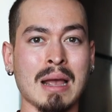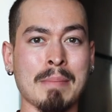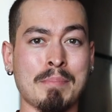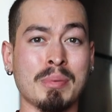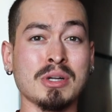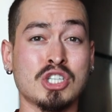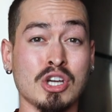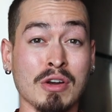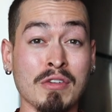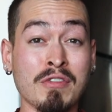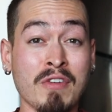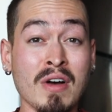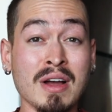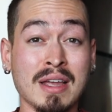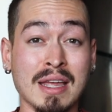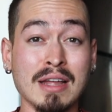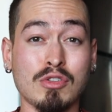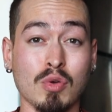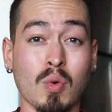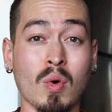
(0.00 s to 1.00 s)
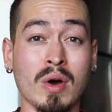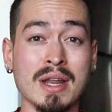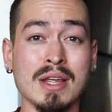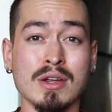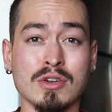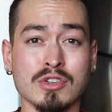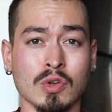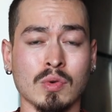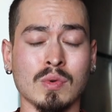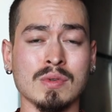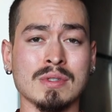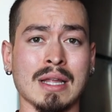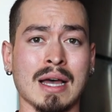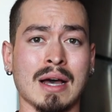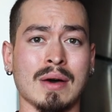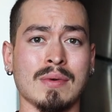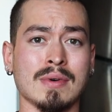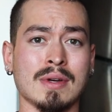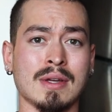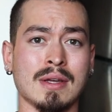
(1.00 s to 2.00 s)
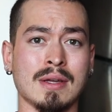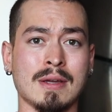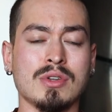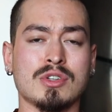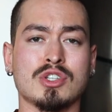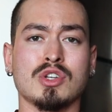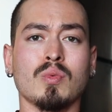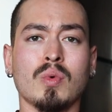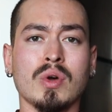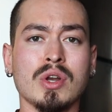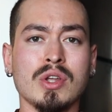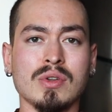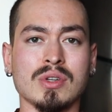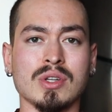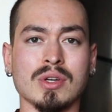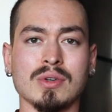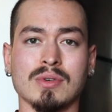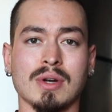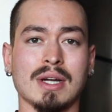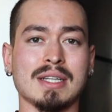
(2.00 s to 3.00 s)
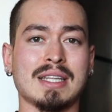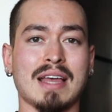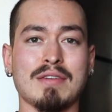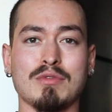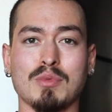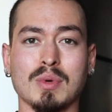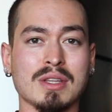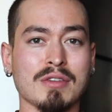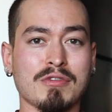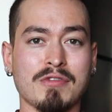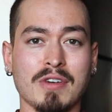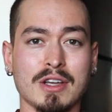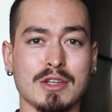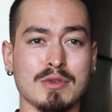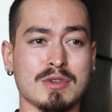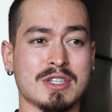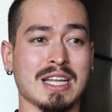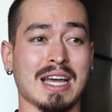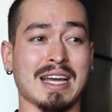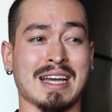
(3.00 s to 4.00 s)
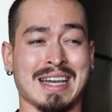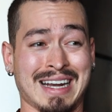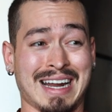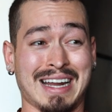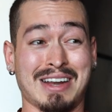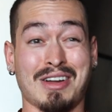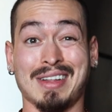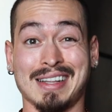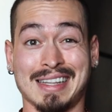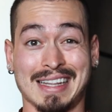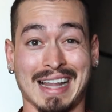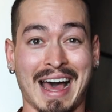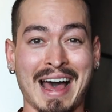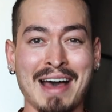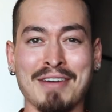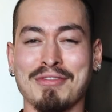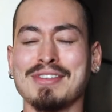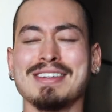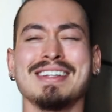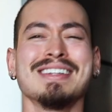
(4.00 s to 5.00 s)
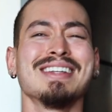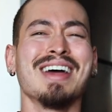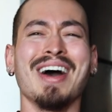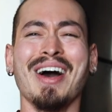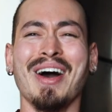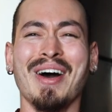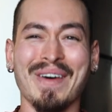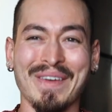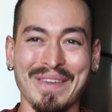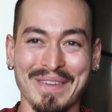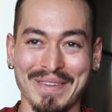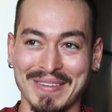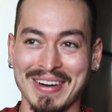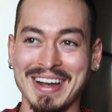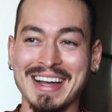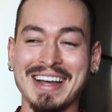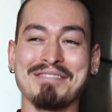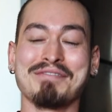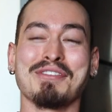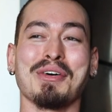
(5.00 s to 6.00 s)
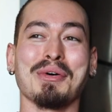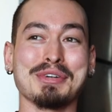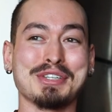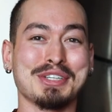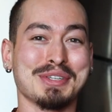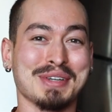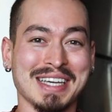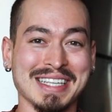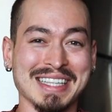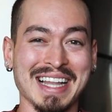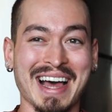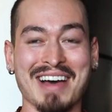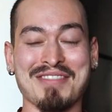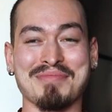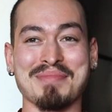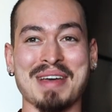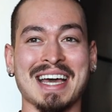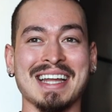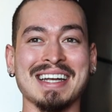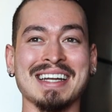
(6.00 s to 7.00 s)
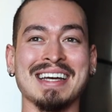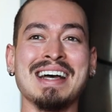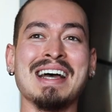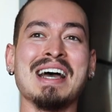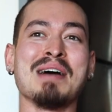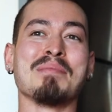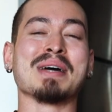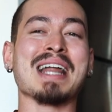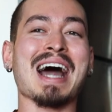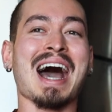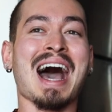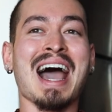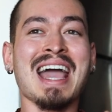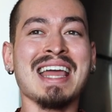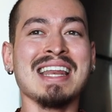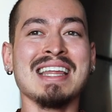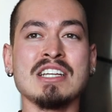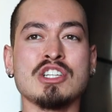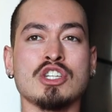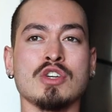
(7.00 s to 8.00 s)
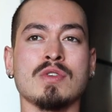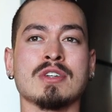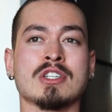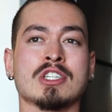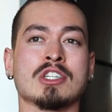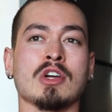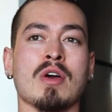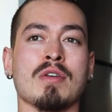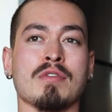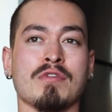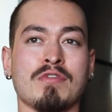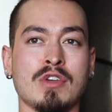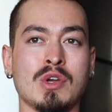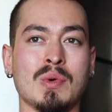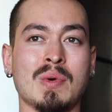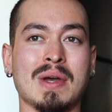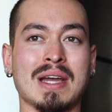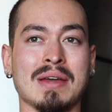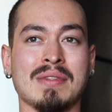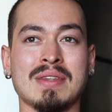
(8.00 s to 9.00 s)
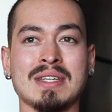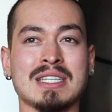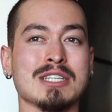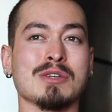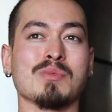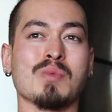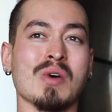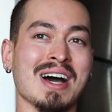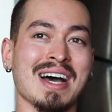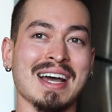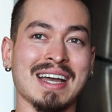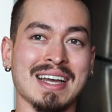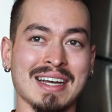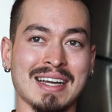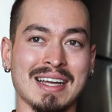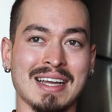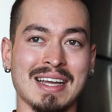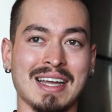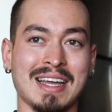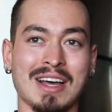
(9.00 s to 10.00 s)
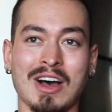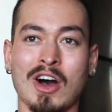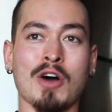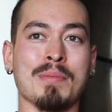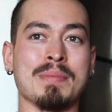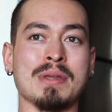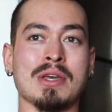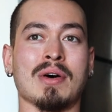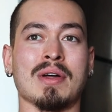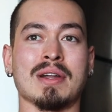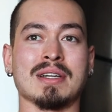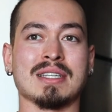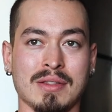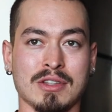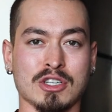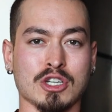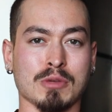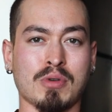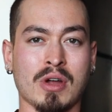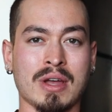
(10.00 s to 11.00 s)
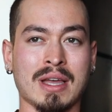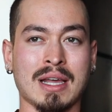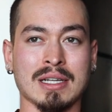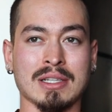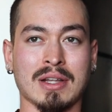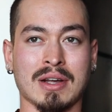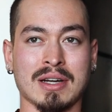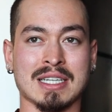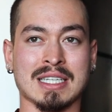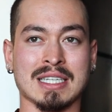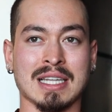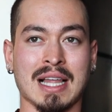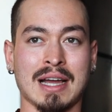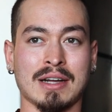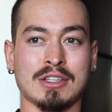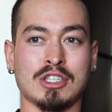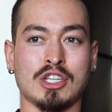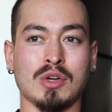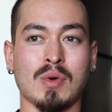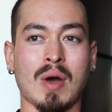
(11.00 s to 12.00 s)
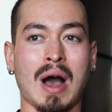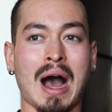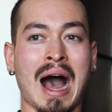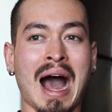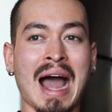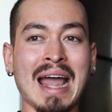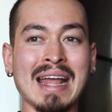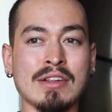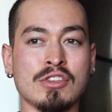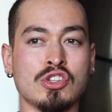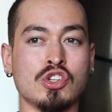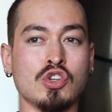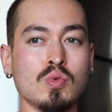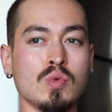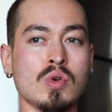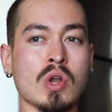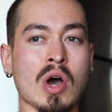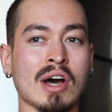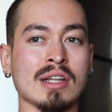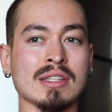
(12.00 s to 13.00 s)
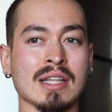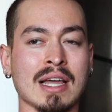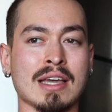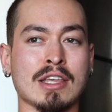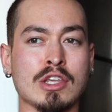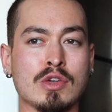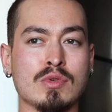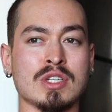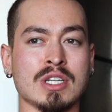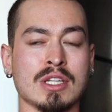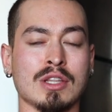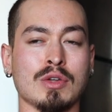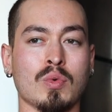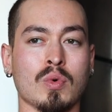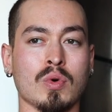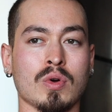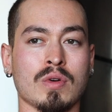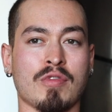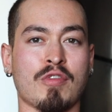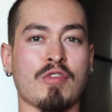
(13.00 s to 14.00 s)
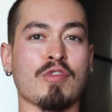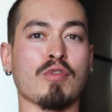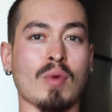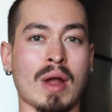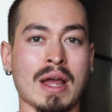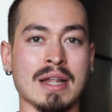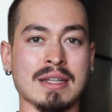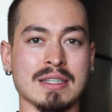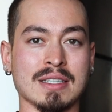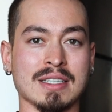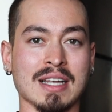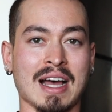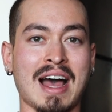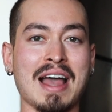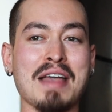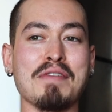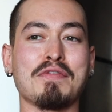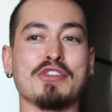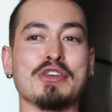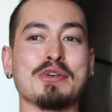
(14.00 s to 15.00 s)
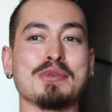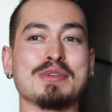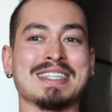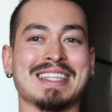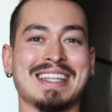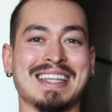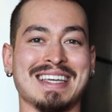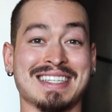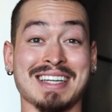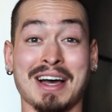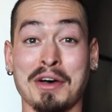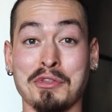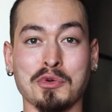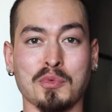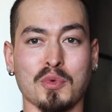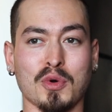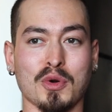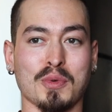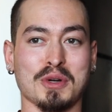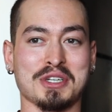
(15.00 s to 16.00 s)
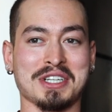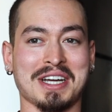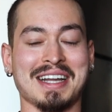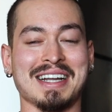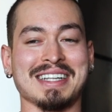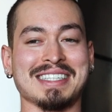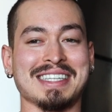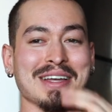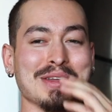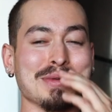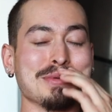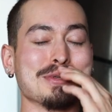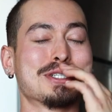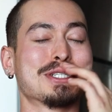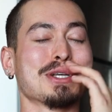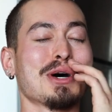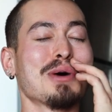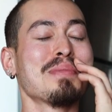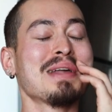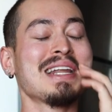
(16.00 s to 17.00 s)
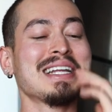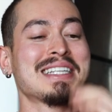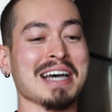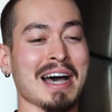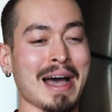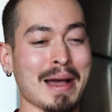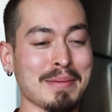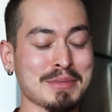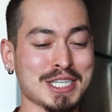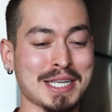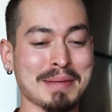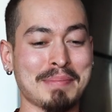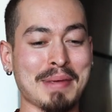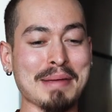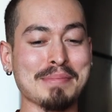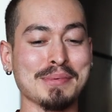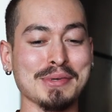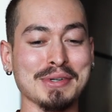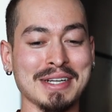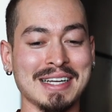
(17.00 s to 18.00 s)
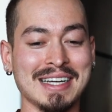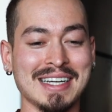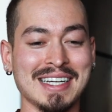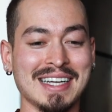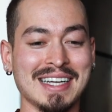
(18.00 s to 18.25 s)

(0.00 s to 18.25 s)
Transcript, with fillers: But you're fucking 20 years old now. So what do you do? Right, David, what the fuck you saying? Can I not laugh? No. Of course you can laugh, man. But I need you to start viewing, and this is why, I'll be honest, this will probably get a lot of slack too. I do not like using the word friends. I've used this other word, which I'm going to tell you so many times to people,